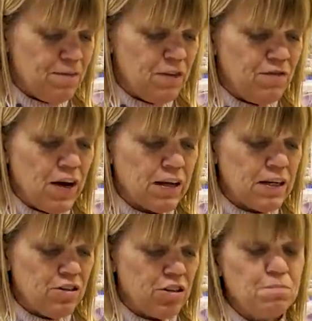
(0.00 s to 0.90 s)
In fact,
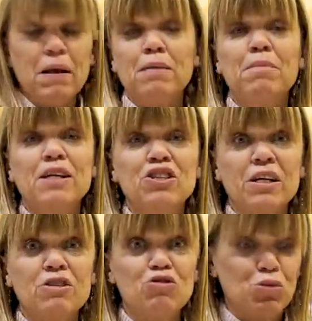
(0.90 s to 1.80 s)
I just made my
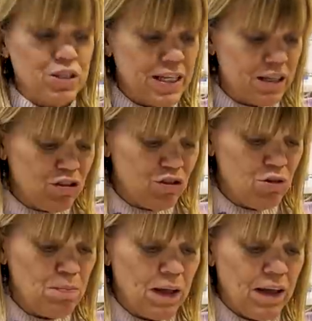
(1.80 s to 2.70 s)
chicken tortilla
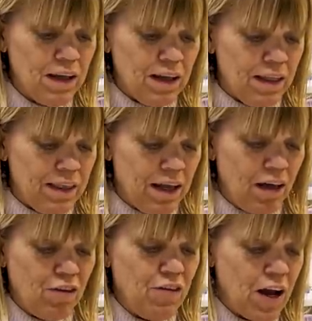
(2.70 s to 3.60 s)
soup the
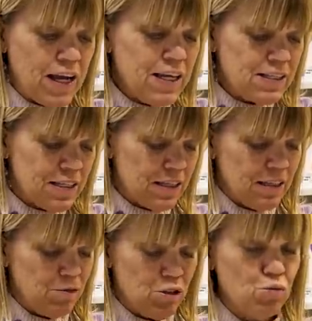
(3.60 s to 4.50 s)
other night,
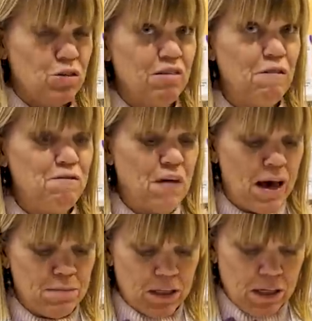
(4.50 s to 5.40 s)
which was
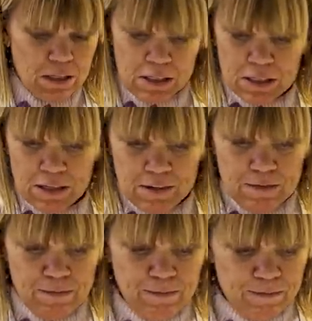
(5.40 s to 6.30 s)
fabulous.
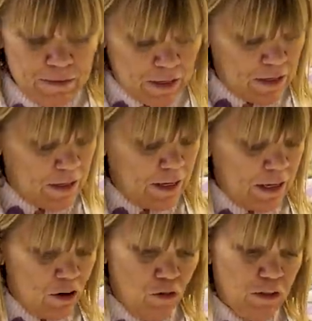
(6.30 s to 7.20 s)

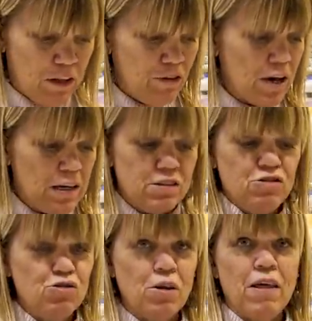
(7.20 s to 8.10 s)
And hopefully you guys
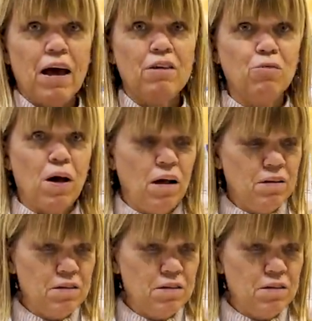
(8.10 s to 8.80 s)
enjoy that as well.